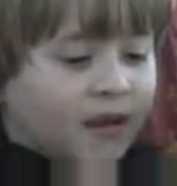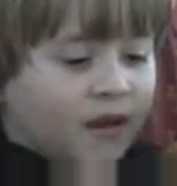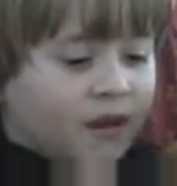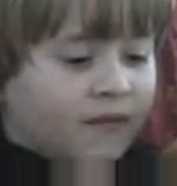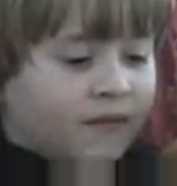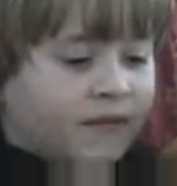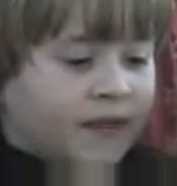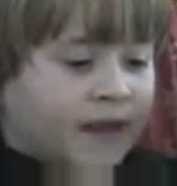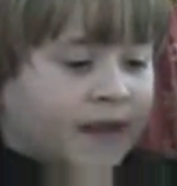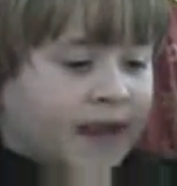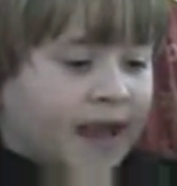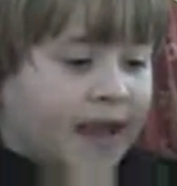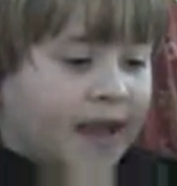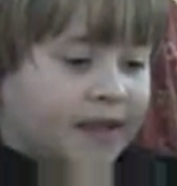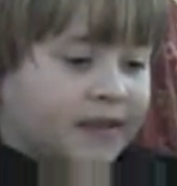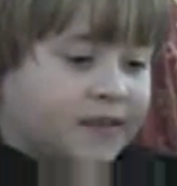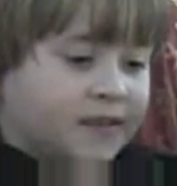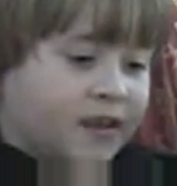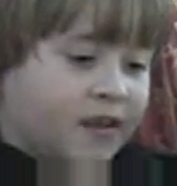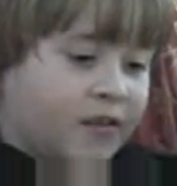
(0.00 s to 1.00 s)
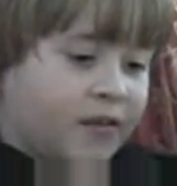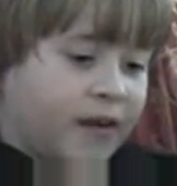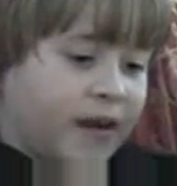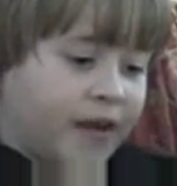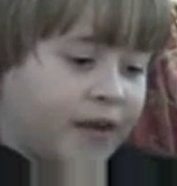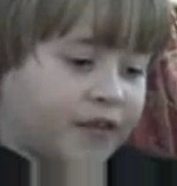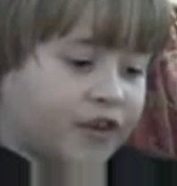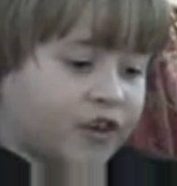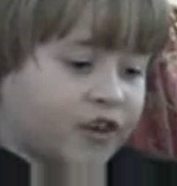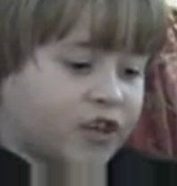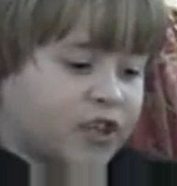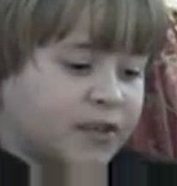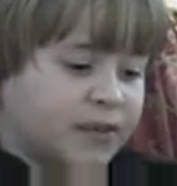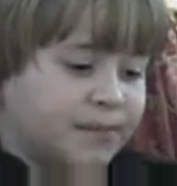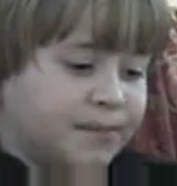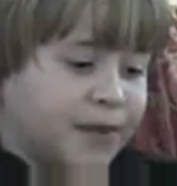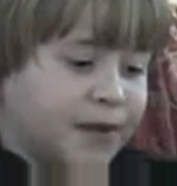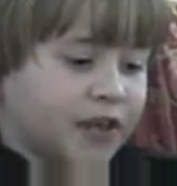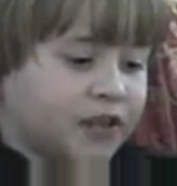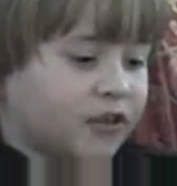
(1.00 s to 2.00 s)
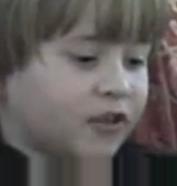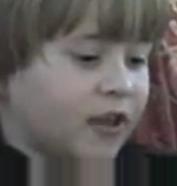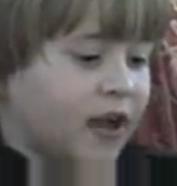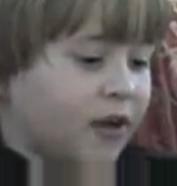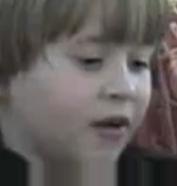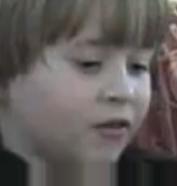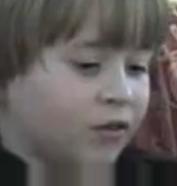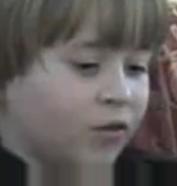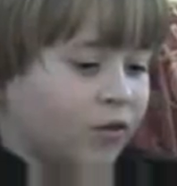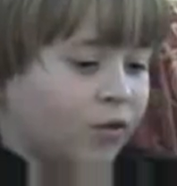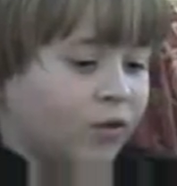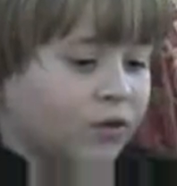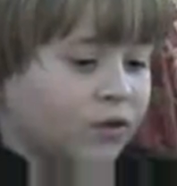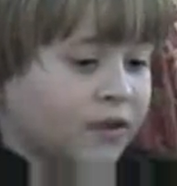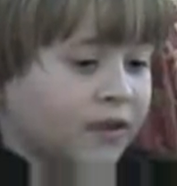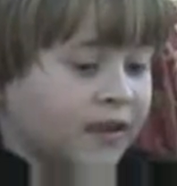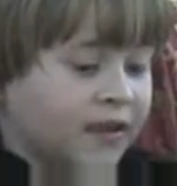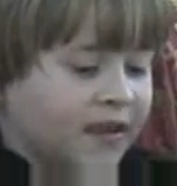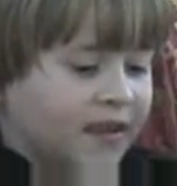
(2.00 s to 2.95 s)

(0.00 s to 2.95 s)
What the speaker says: of it as a rather special household,